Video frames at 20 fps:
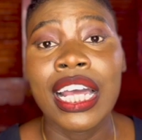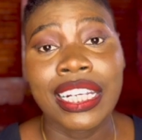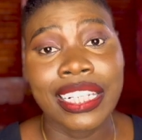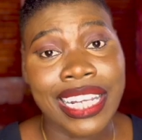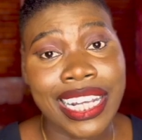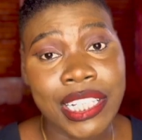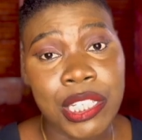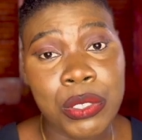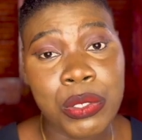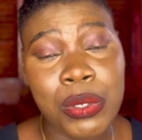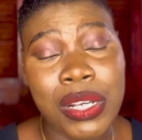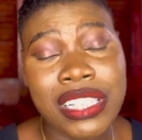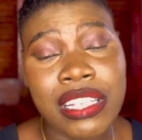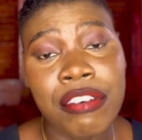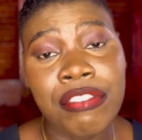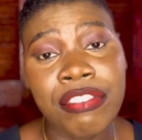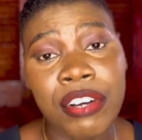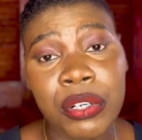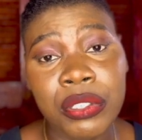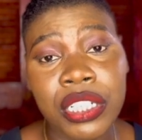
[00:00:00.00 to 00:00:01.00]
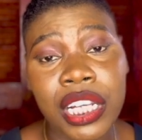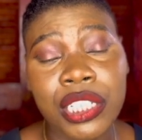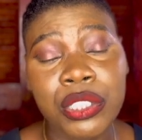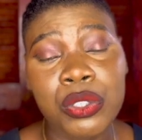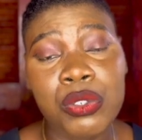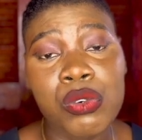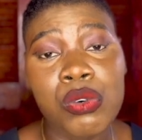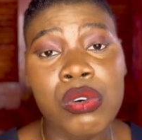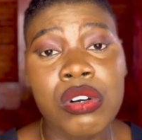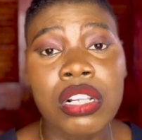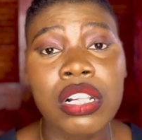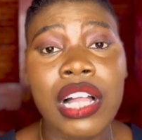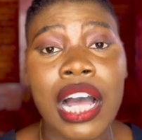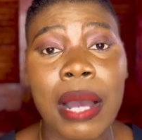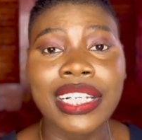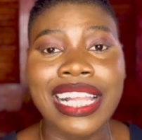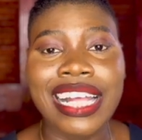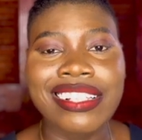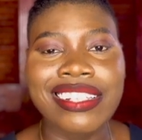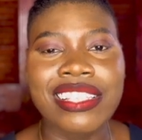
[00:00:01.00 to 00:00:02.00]
That is what I found on Google.
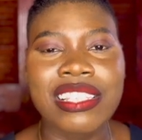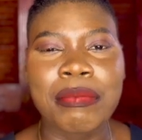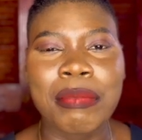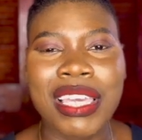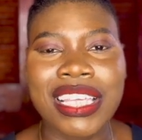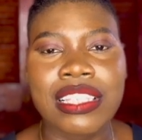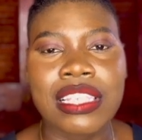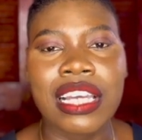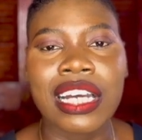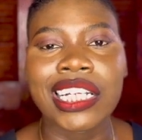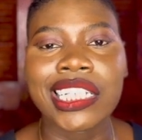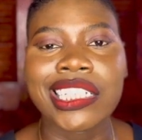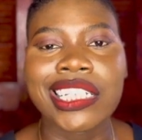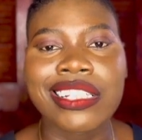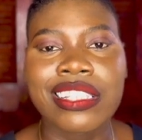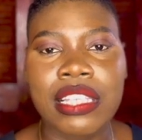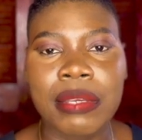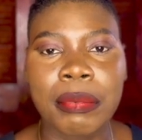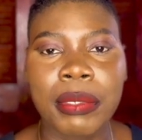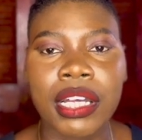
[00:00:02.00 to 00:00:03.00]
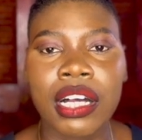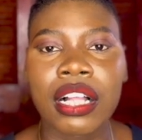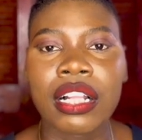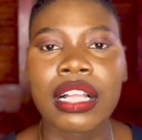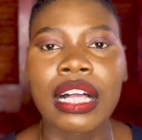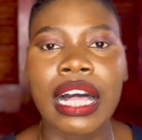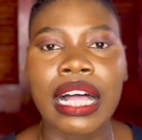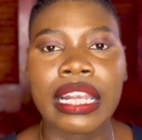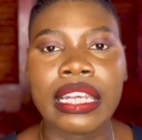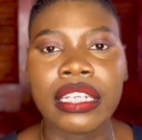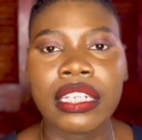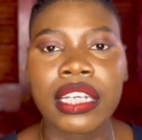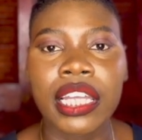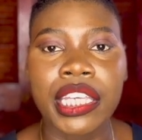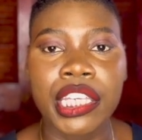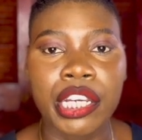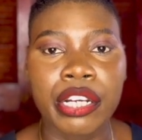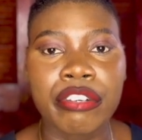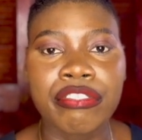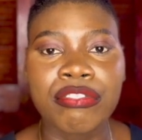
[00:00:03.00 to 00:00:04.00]
That is basically the typical calendar
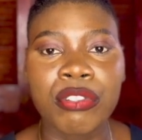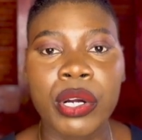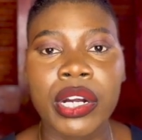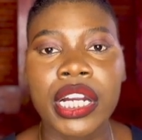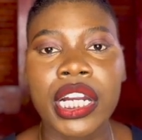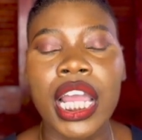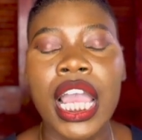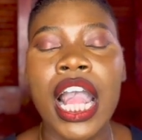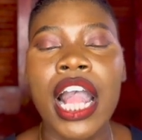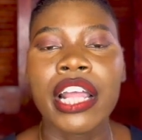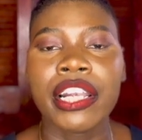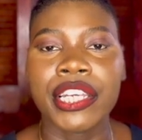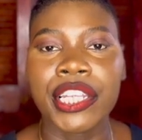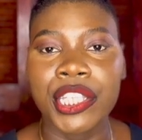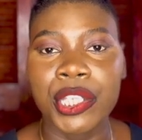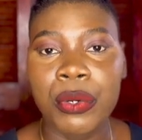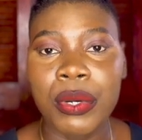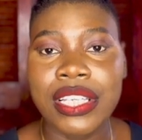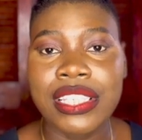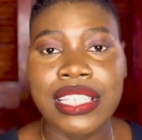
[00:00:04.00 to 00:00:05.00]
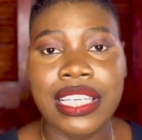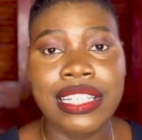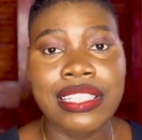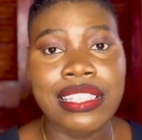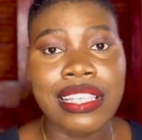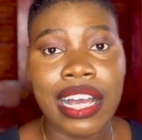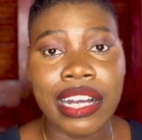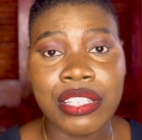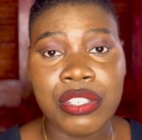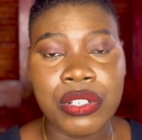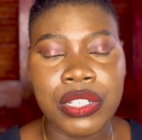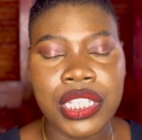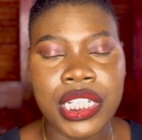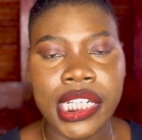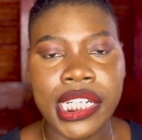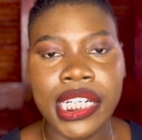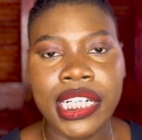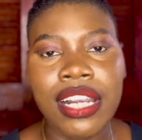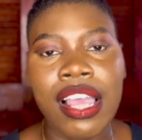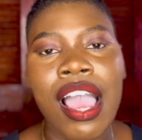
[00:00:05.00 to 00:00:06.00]
year for the USA tax
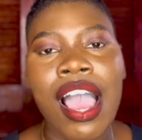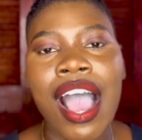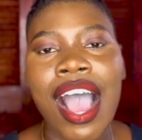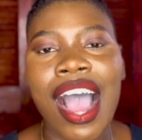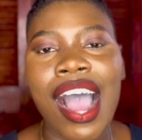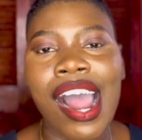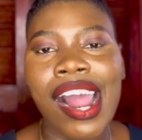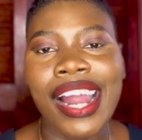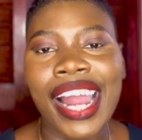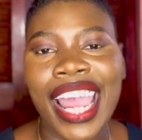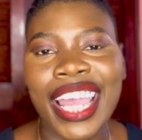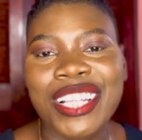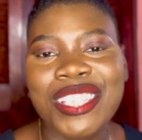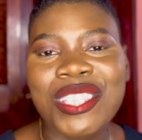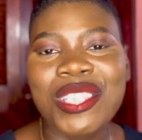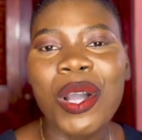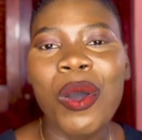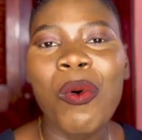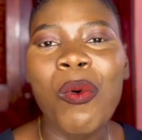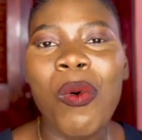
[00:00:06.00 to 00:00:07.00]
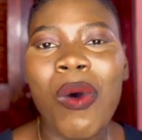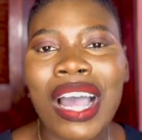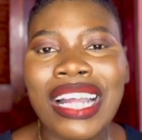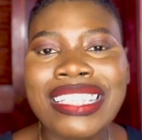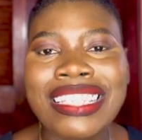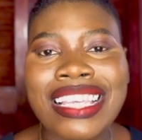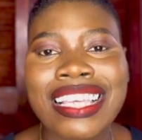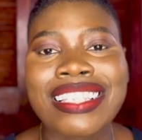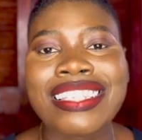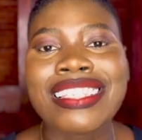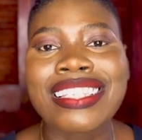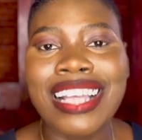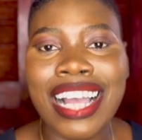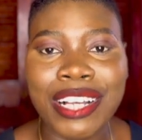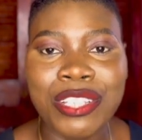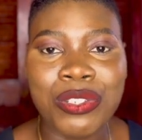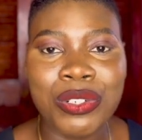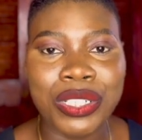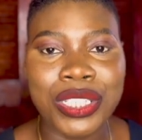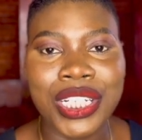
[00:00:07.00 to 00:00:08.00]
return. All right, so what is
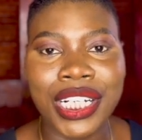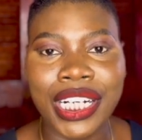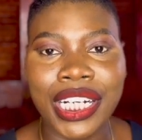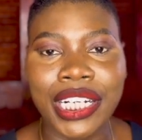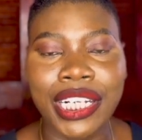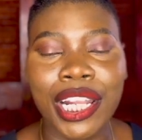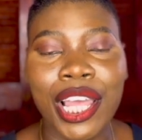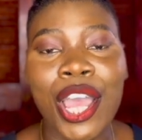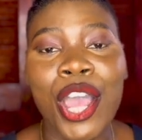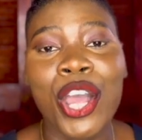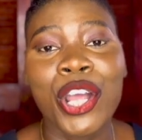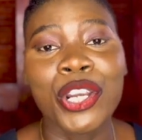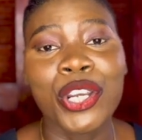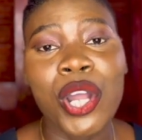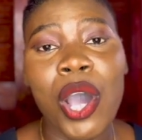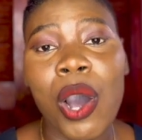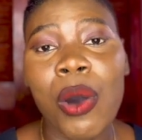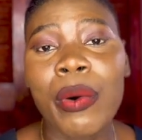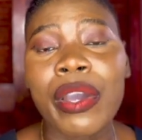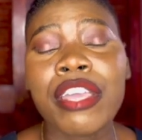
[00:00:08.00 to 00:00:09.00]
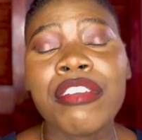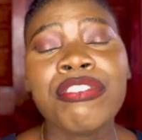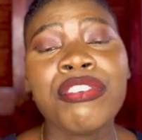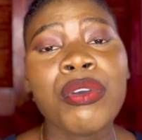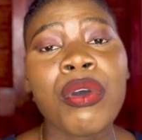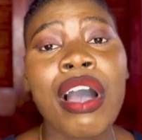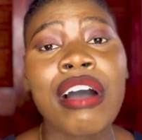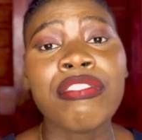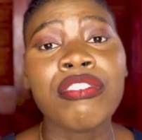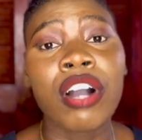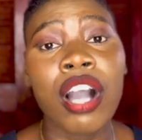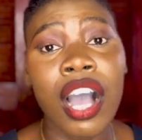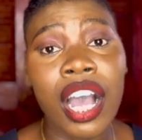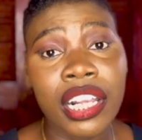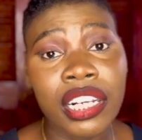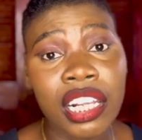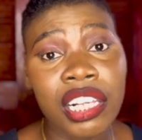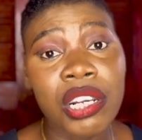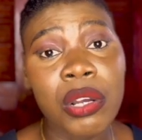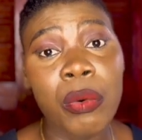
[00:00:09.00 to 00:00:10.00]
tax return? Now, if you have gone
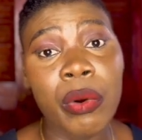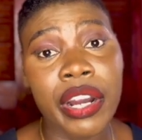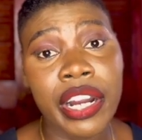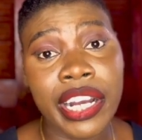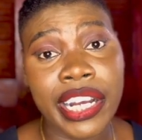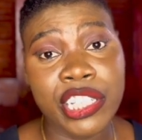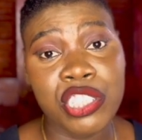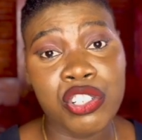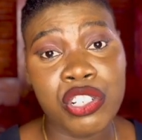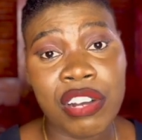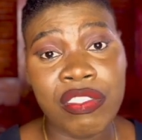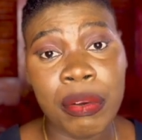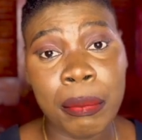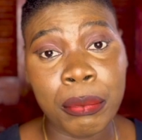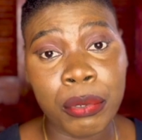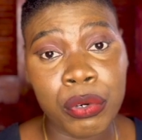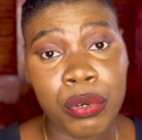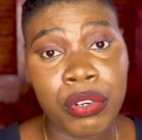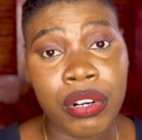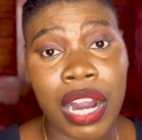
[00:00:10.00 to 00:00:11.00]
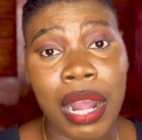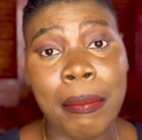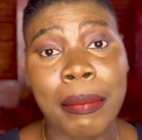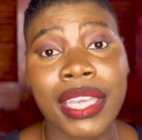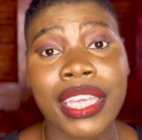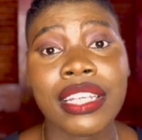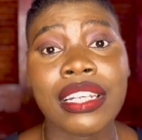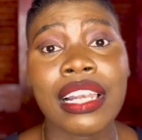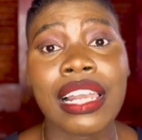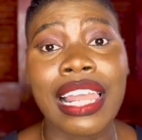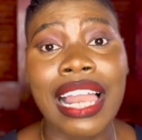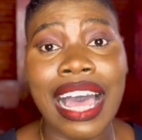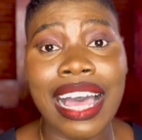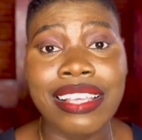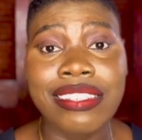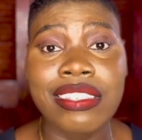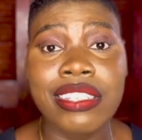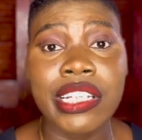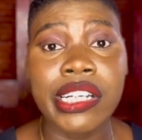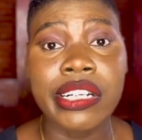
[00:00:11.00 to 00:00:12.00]
on the work and travel program in
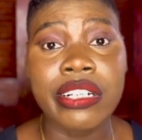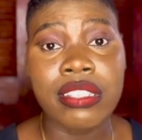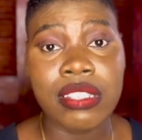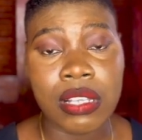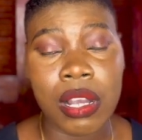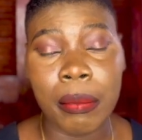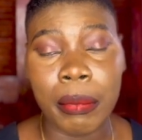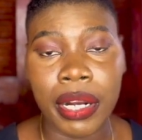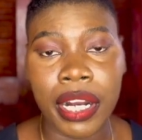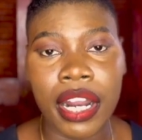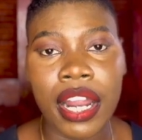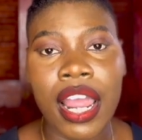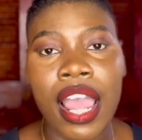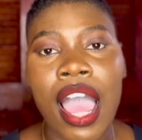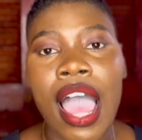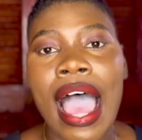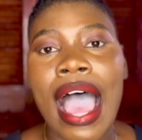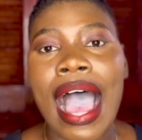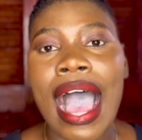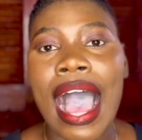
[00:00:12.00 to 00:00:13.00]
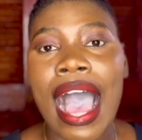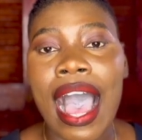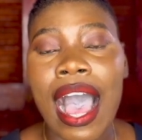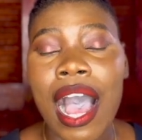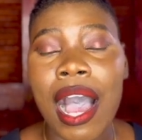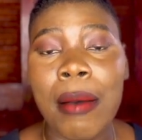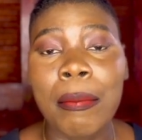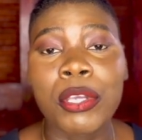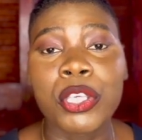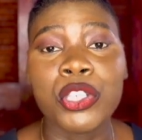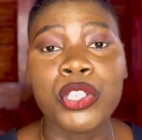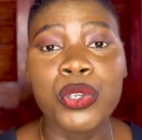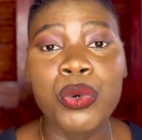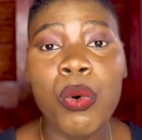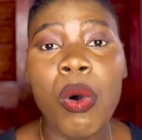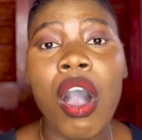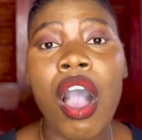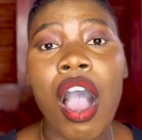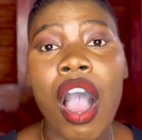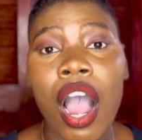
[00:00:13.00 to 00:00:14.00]
last year's summer,
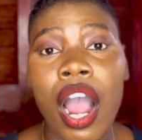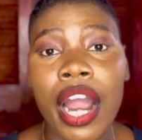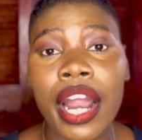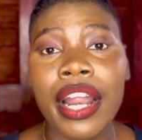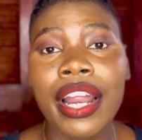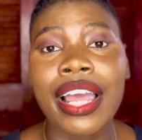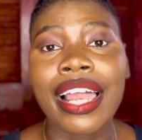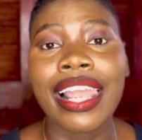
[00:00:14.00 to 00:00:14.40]
you are